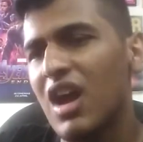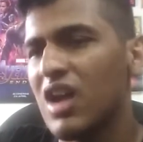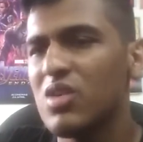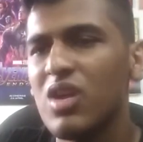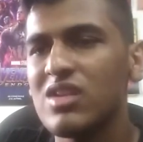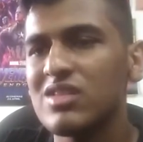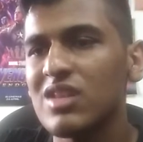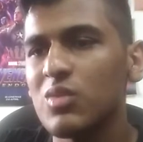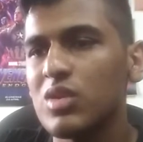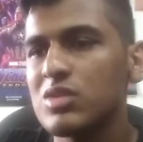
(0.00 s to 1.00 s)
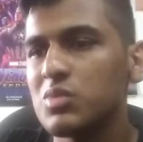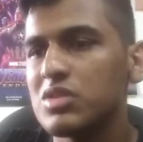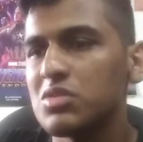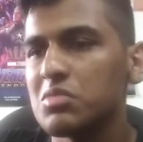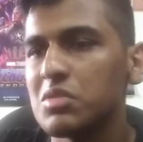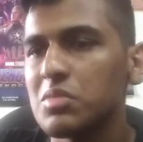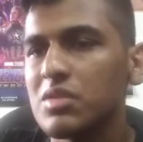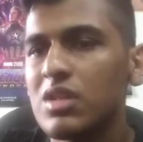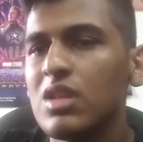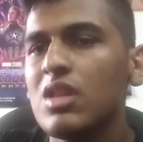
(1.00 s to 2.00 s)
I don't understand what's with you
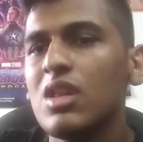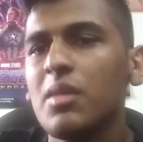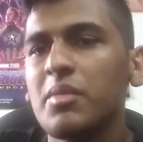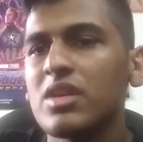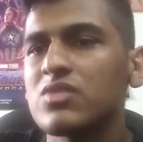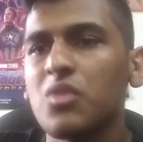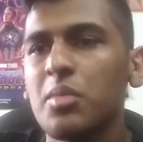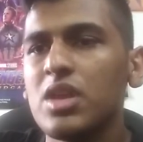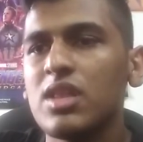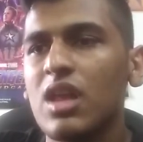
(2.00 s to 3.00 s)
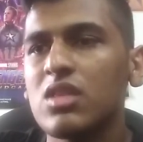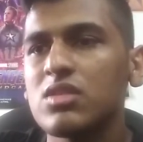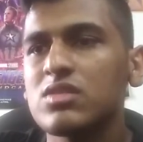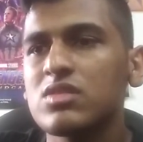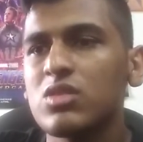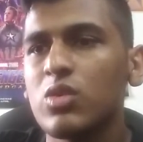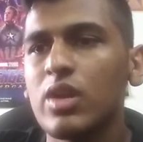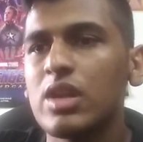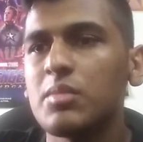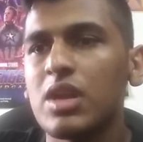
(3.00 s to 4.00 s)
people. Because for me, that looks
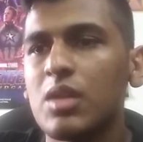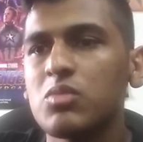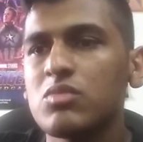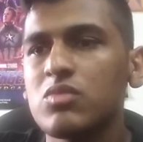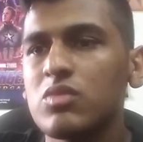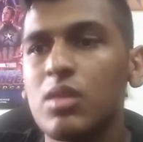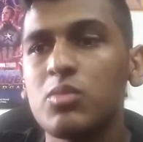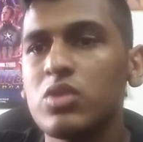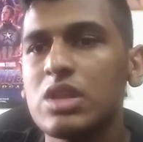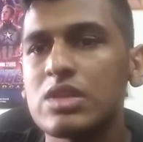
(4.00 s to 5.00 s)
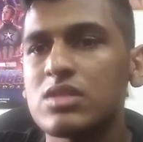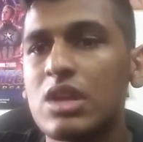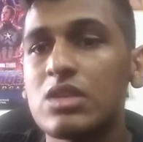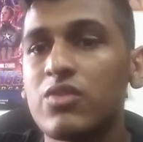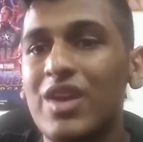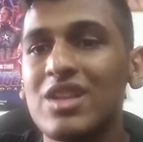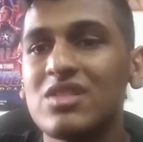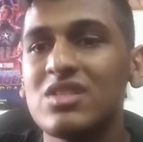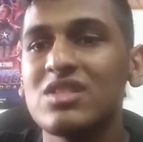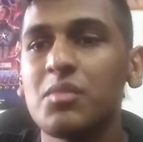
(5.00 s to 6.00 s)
great, man. I'm really excited to finally
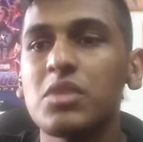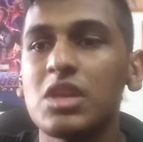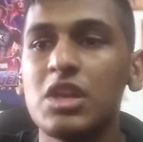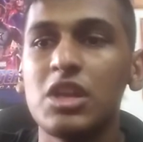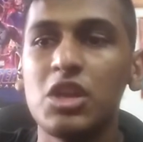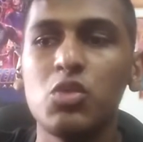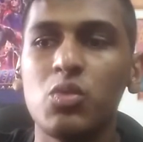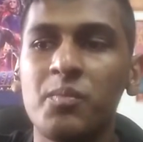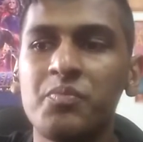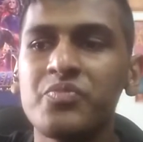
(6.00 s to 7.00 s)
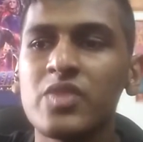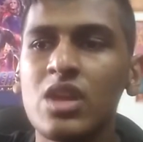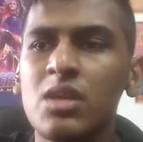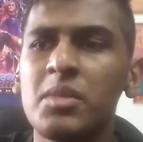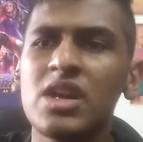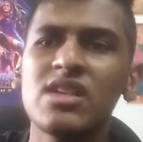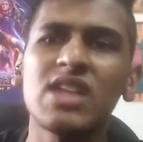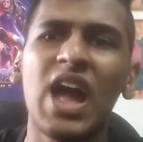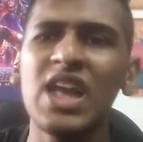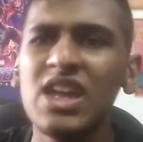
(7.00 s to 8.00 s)
see something new, because
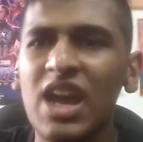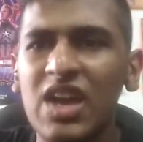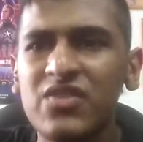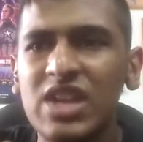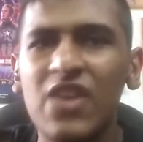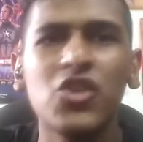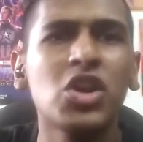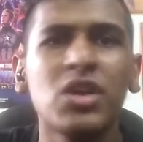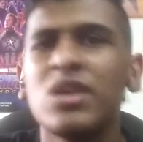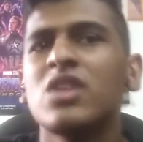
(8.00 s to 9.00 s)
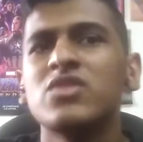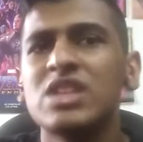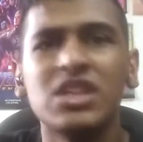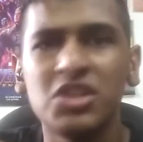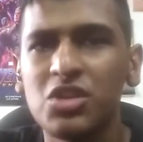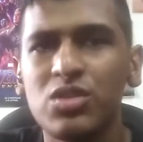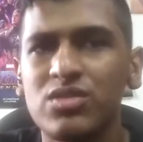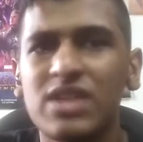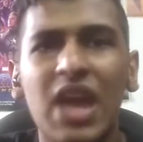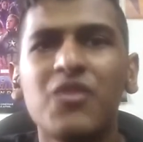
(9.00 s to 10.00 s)
I have never heard of the
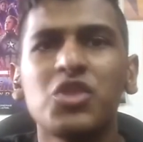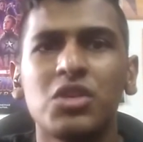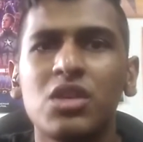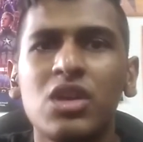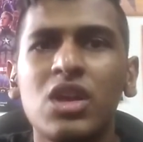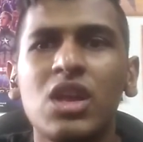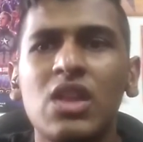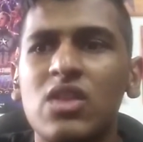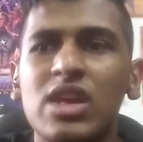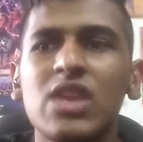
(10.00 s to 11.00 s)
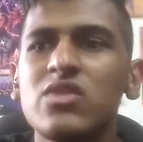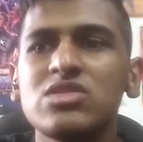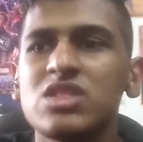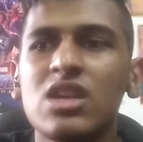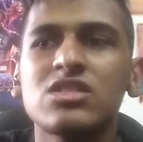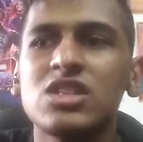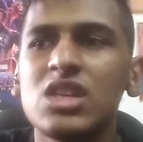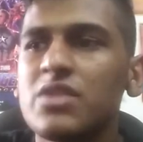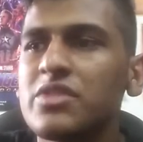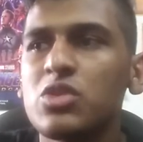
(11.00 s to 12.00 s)
Eternals ever. Like, even Shang-Chi,
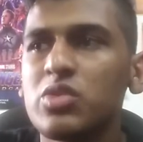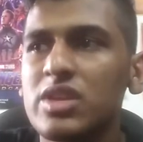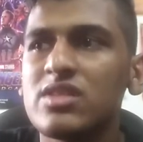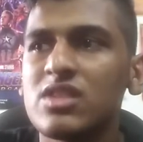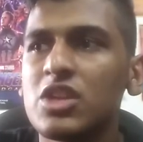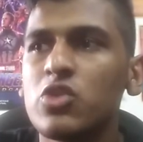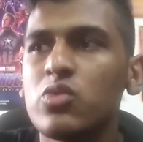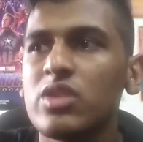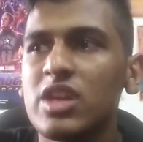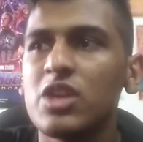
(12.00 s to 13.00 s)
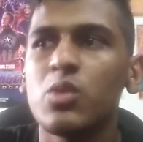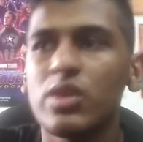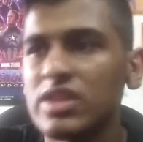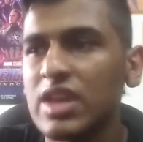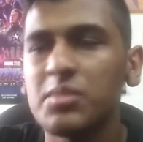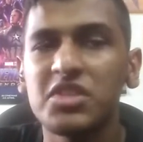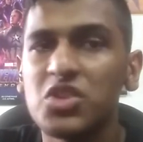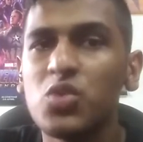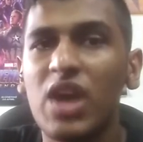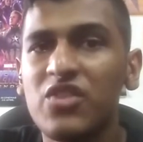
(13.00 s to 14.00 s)
even though he's a new hero in the
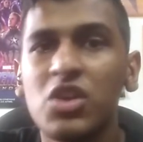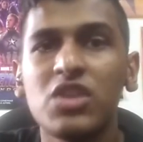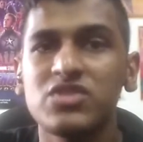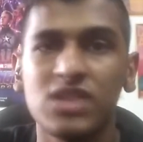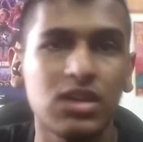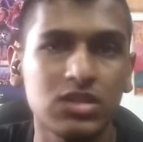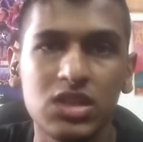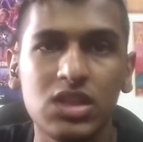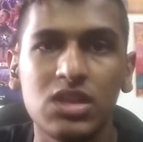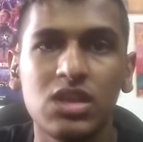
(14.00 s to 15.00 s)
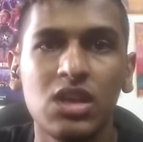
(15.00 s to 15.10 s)
MCU, I've heard of Shang-Chi.